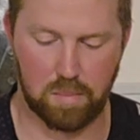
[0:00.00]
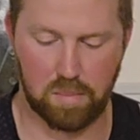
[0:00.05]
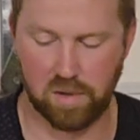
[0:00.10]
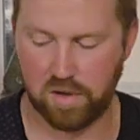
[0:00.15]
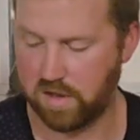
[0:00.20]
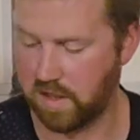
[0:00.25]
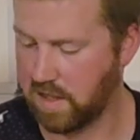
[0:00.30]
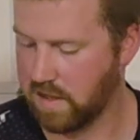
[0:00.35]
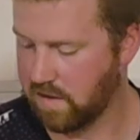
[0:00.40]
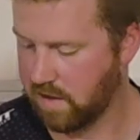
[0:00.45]
I
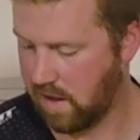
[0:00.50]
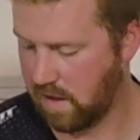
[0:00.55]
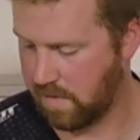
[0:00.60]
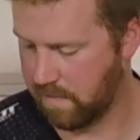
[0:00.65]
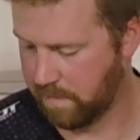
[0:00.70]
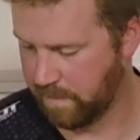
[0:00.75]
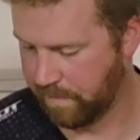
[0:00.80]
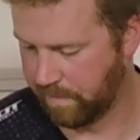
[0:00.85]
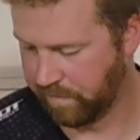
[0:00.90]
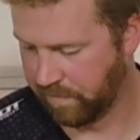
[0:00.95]
put these
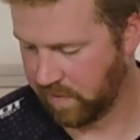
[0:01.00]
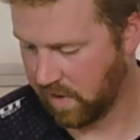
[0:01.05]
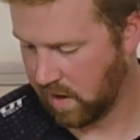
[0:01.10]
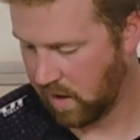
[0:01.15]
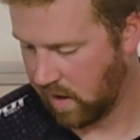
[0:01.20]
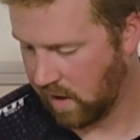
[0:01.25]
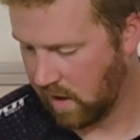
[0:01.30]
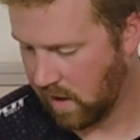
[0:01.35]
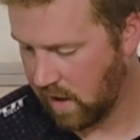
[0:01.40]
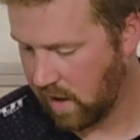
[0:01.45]
on.
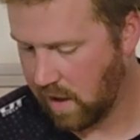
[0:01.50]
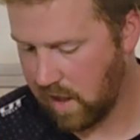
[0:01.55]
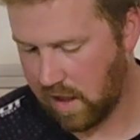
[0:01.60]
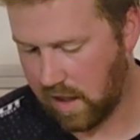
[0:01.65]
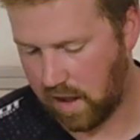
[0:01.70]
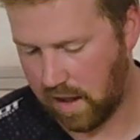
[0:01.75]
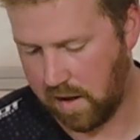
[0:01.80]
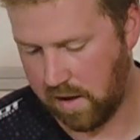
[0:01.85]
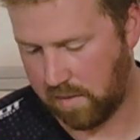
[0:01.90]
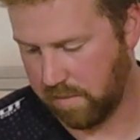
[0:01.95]

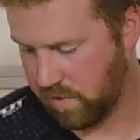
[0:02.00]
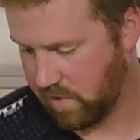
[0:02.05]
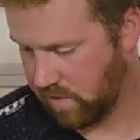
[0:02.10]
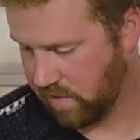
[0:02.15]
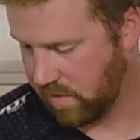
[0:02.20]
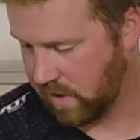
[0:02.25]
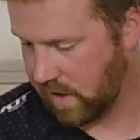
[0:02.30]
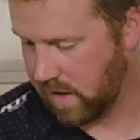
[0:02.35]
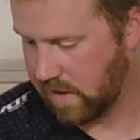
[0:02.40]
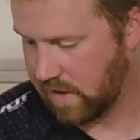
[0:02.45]
So
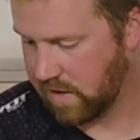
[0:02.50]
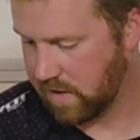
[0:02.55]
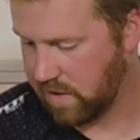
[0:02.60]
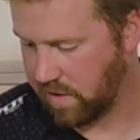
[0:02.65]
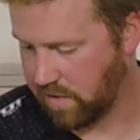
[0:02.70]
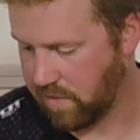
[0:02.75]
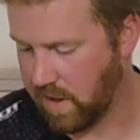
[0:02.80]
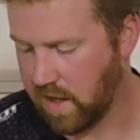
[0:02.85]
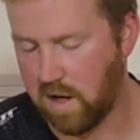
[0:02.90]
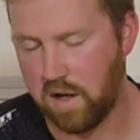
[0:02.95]
this is
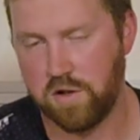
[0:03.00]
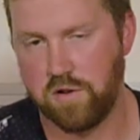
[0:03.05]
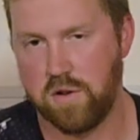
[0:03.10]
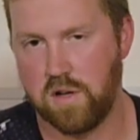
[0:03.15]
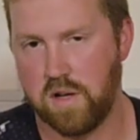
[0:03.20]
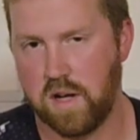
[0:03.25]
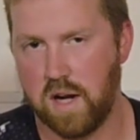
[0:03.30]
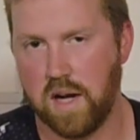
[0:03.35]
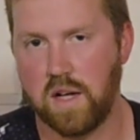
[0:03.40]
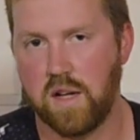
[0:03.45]

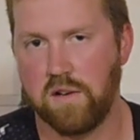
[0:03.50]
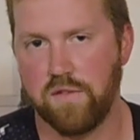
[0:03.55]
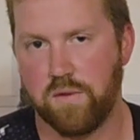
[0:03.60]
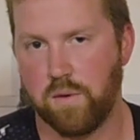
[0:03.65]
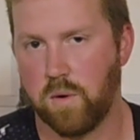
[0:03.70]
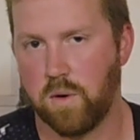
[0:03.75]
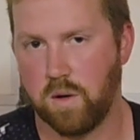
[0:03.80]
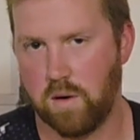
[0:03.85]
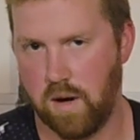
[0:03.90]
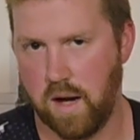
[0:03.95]

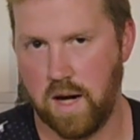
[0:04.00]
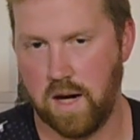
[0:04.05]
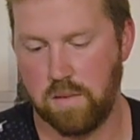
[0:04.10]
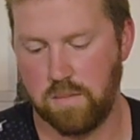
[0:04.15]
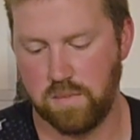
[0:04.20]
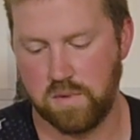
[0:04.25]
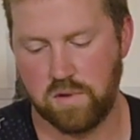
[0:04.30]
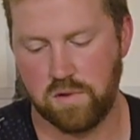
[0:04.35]
394 grams,